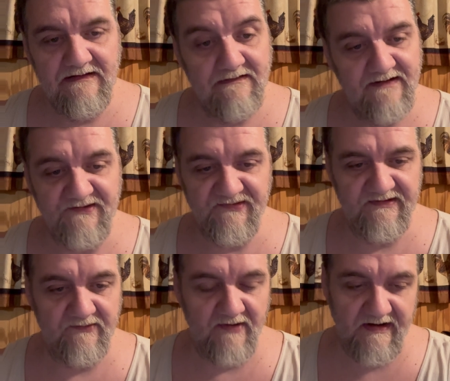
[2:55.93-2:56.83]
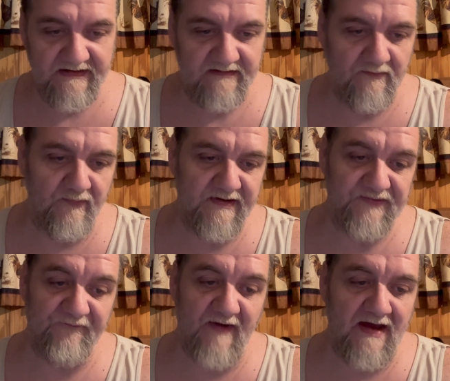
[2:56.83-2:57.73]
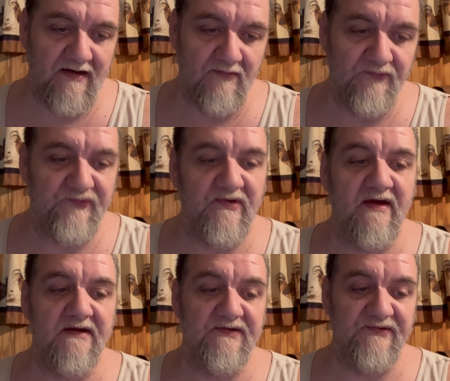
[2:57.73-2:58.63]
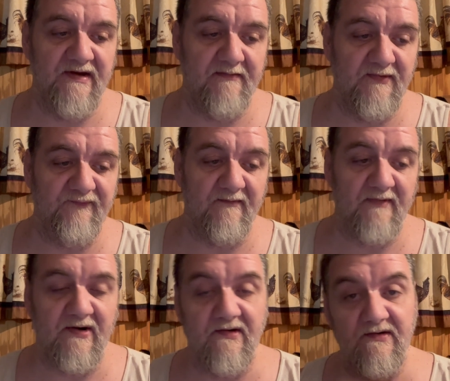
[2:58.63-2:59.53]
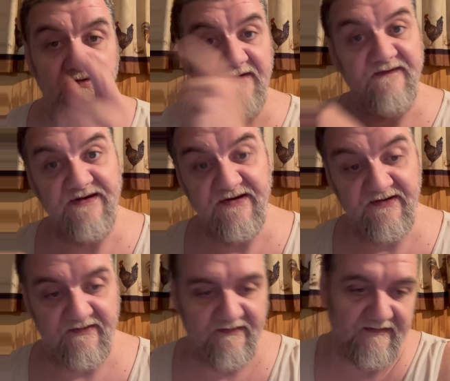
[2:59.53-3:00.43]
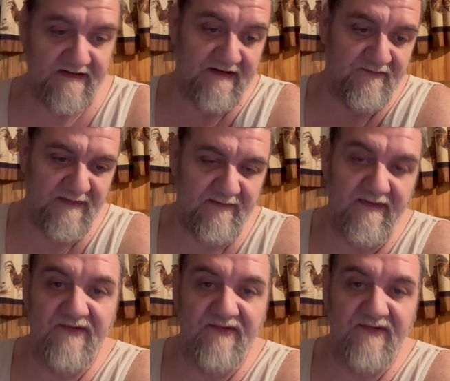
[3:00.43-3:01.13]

That's great, which followed sluggish numbers from earlier in the year. And I remember they was